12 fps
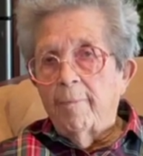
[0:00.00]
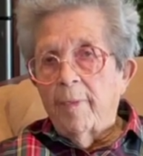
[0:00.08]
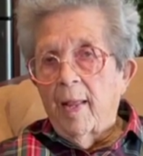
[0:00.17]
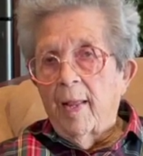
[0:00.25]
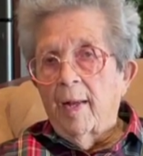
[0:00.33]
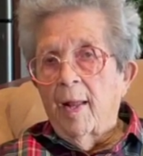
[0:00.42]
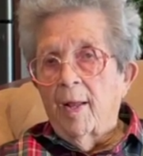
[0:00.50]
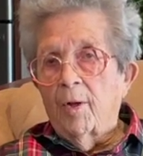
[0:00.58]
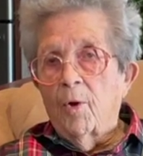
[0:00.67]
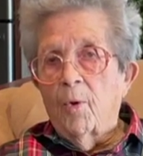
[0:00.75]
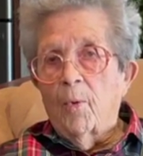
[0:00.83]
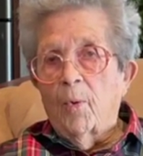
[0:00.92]
And I
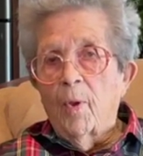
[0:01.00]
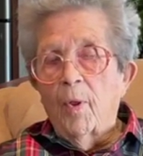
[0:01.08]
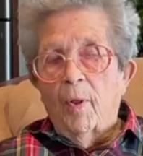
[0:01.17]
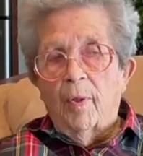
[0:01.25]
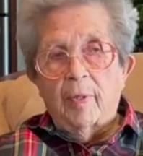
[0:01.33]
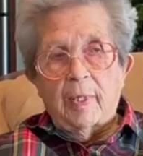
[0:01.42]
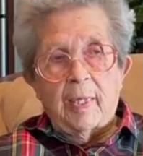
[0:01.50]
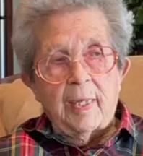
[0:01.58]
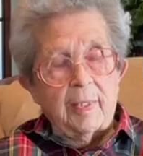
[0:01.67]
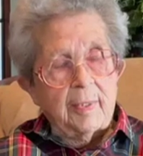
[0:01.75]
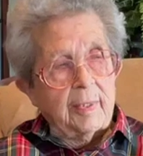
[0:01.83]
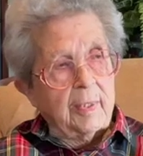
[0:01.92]
know the
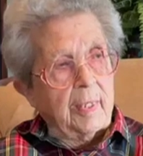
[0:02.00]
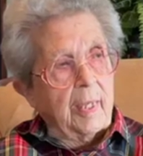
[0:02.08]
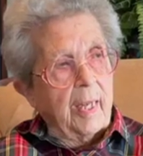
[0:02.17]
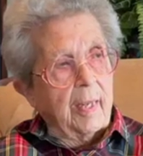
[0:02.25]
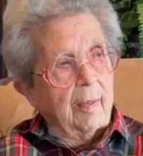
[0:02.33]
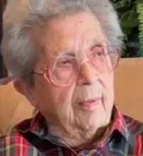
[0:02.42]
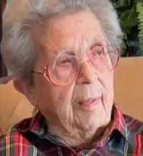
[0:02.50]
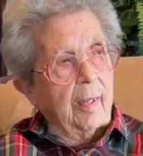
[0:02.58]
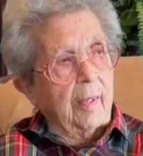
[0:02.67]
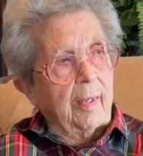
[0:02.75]
kids and I